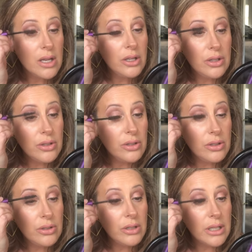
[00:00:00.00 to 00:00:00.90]
you could
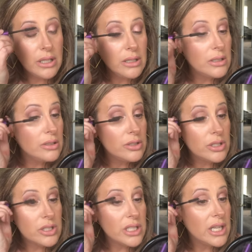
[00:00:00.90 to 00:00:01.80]
do it
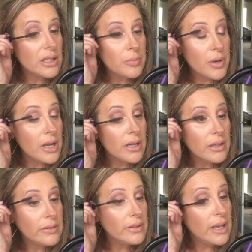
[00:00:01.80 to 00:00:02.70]
just to get the
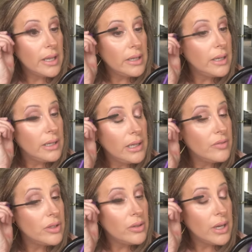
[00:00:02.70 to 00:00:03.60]
products and
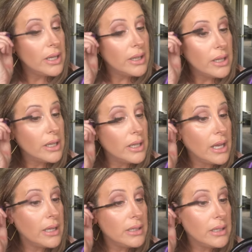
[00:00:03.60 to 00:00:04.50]
never do anything
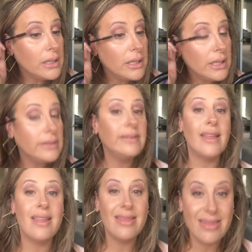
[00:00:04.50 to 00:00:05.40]
again. It's
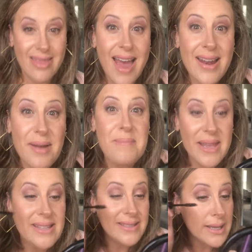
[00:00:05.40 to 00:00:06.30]
that
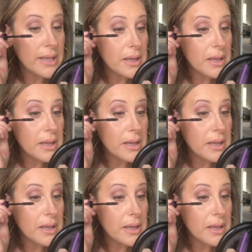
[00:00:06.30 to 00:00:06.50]
amazing.